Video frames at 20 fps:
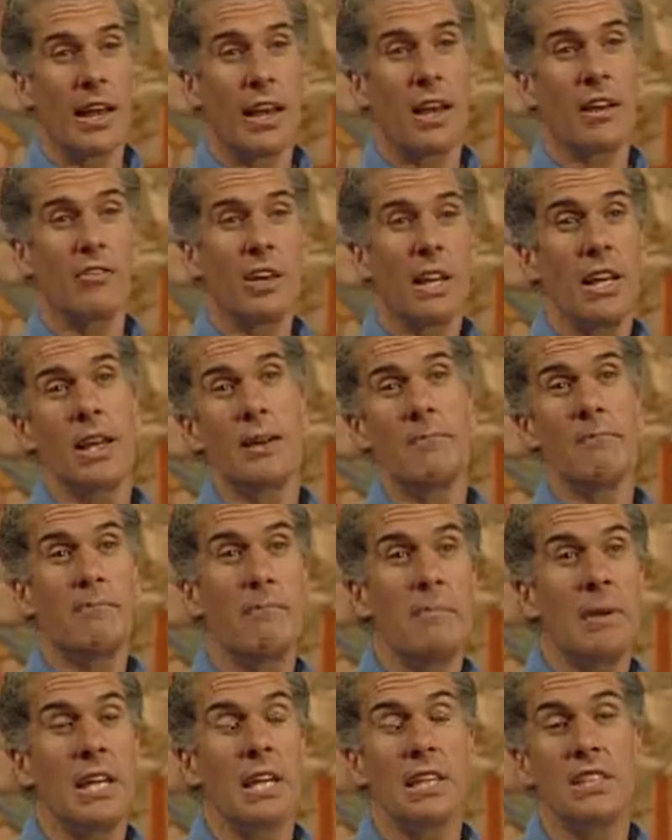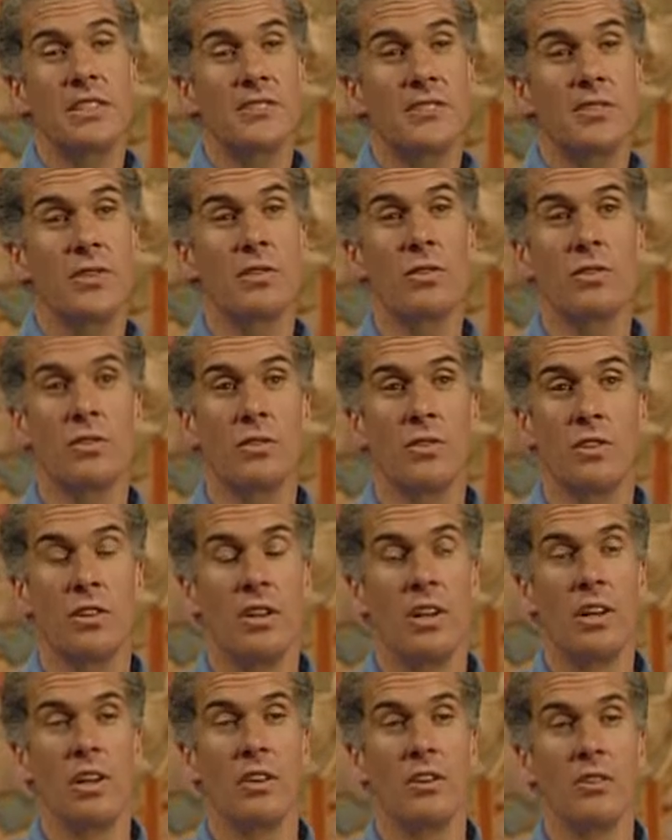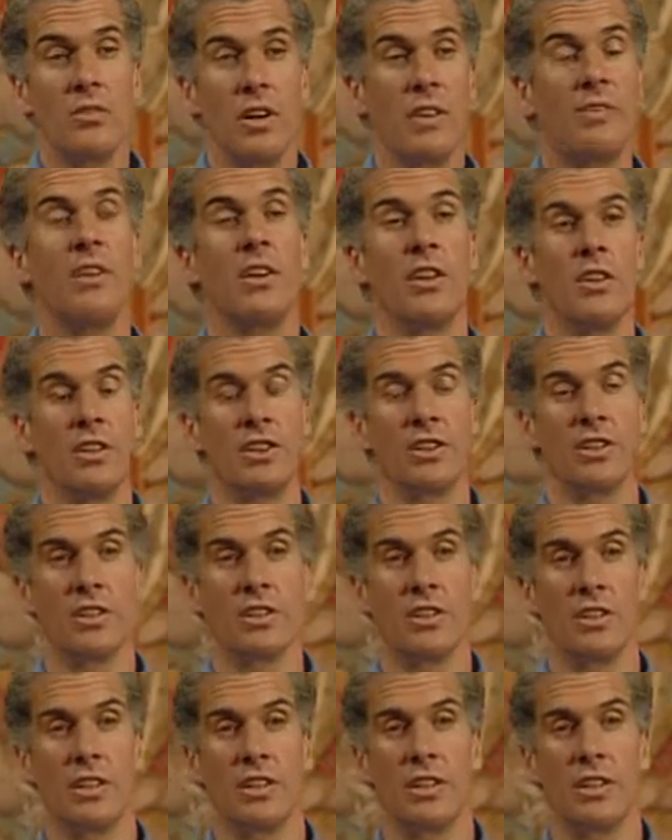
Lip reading: a peaceful revolution